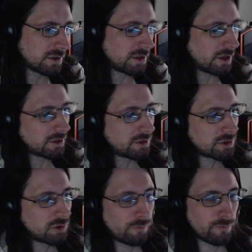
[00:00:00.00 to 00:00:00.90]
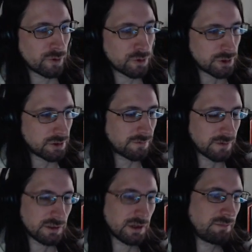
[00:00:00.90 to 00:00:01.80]
additional versions of
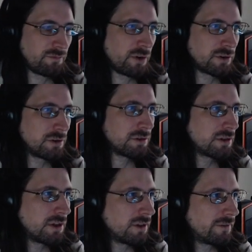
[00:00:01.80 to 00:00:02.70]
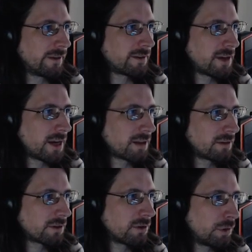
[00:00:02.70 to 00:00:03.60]
these same functions that take
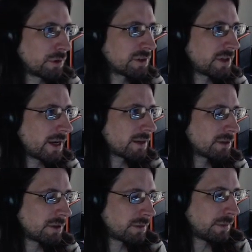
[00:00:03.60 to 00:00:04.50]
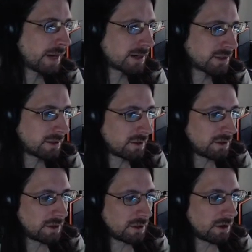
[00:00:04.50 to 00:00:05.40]
the core stat so you can pass it
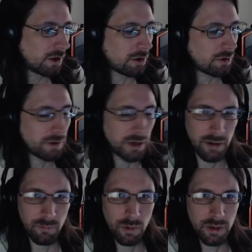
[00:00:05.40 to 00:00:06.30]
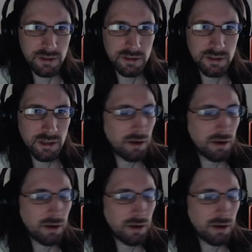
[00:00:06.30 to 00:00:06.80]
on at once. Uh,